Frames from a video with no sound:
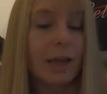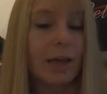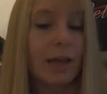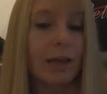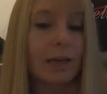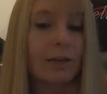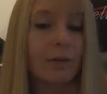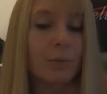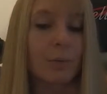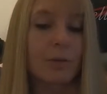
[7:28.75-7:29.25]

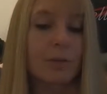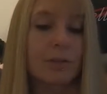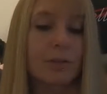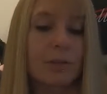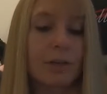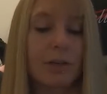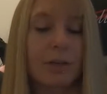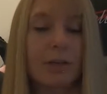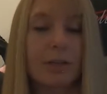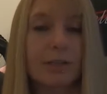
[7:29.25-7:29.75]
and once
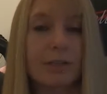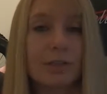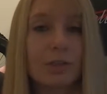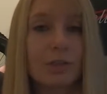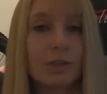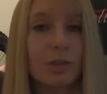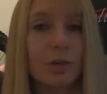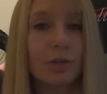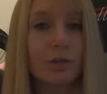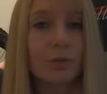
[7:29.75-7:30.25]
I get
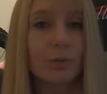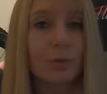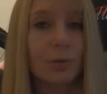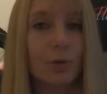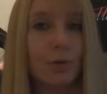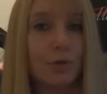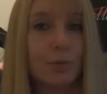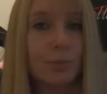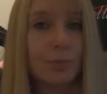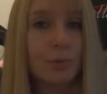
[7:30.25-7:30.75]
discharged from the
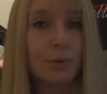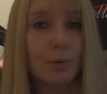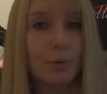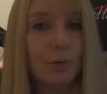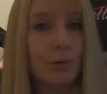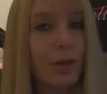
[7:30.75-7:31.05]
hospital,